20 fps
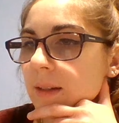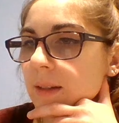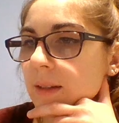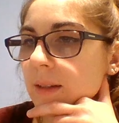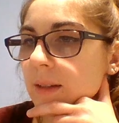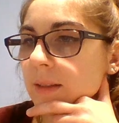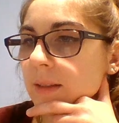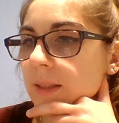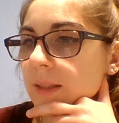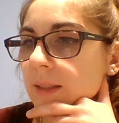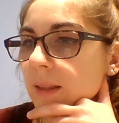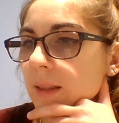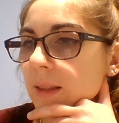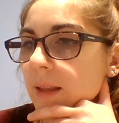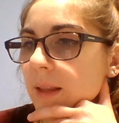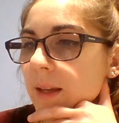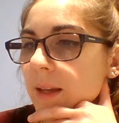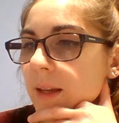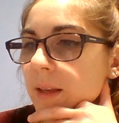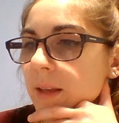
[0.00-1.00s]
it's
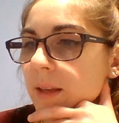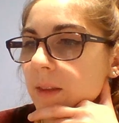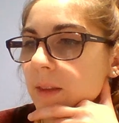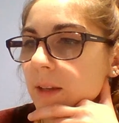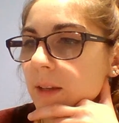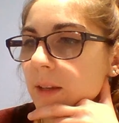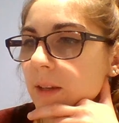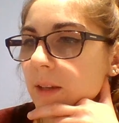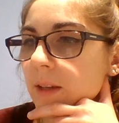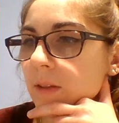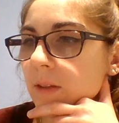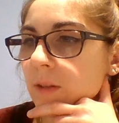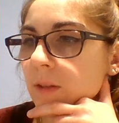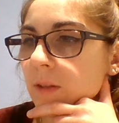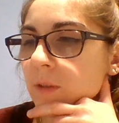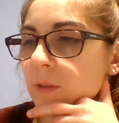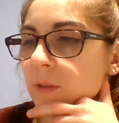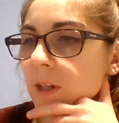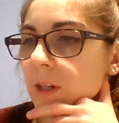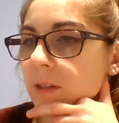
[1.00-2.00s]
like the
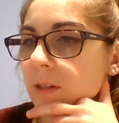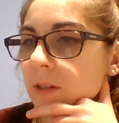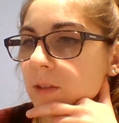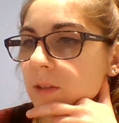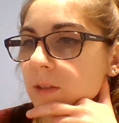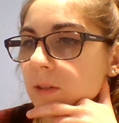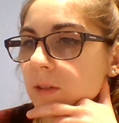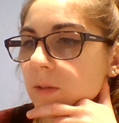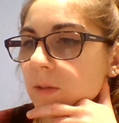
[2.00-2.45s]
universe